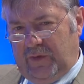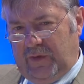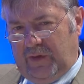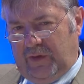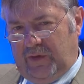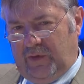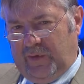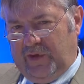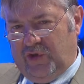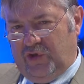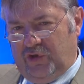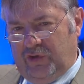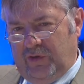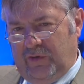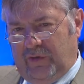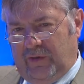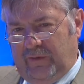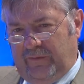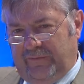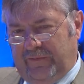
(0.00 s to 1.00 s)
a question
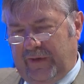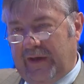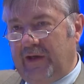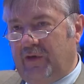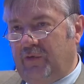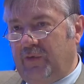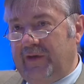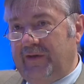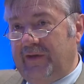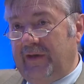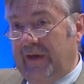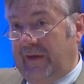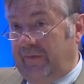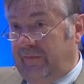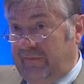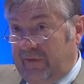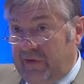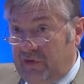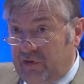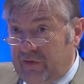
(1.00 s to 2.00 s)
of increasing
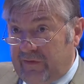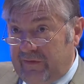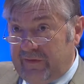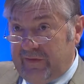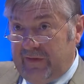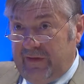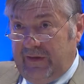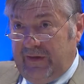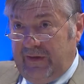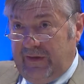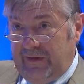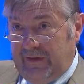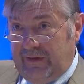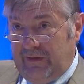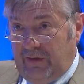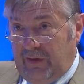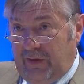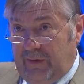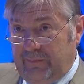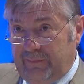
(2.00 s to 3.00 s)
efficiency in the
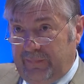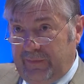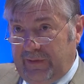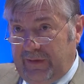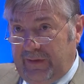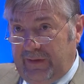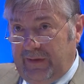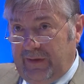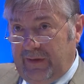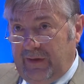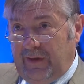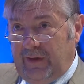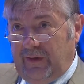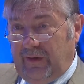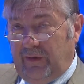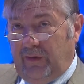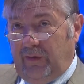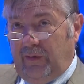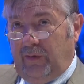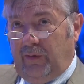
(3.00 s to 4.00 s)
company,
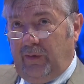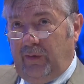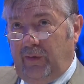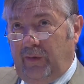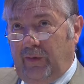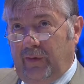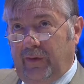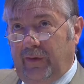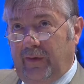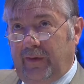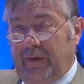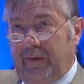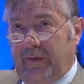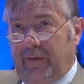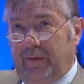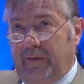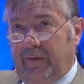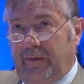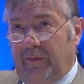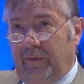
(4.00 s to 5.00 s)
or
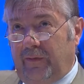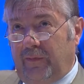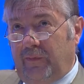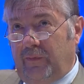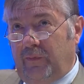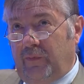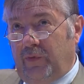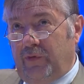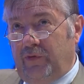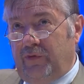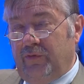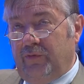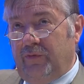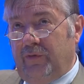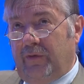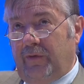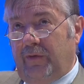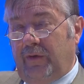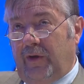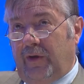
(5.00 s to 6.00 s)
would you
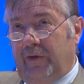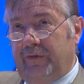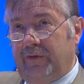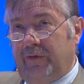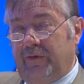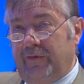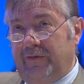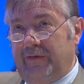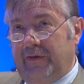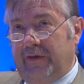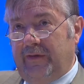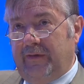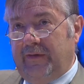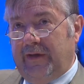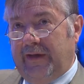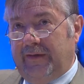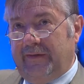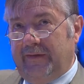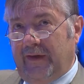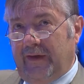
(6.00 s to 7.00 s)
also consider
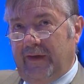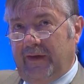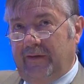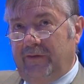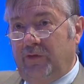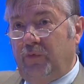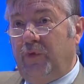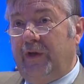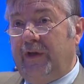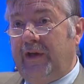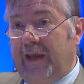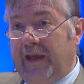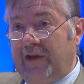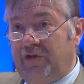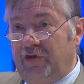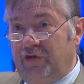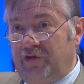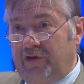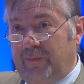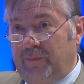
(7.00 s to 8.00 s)
that the
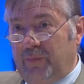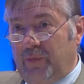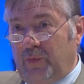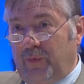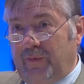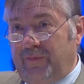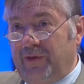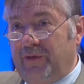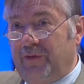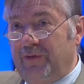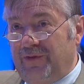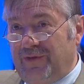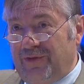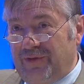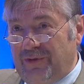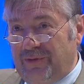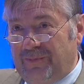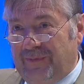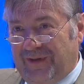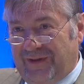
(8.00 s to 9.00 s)
relationship with the
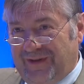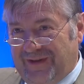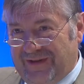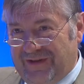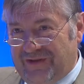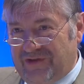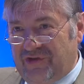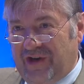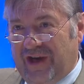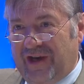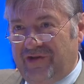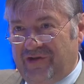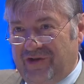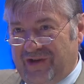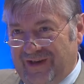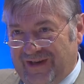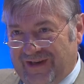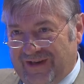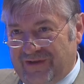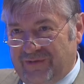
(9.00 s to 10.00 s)
consumer is
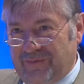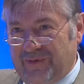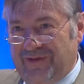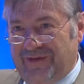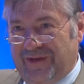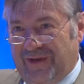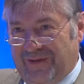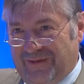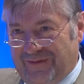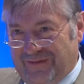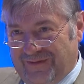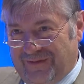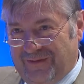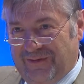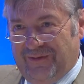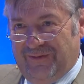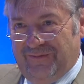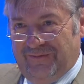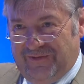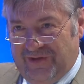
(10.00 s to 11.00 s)
changing as a result
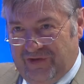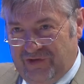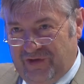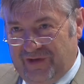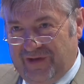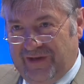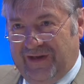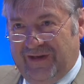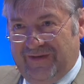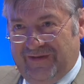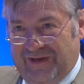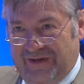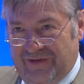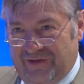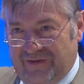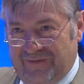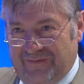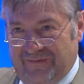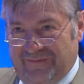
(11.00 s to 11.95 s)
of digitalization?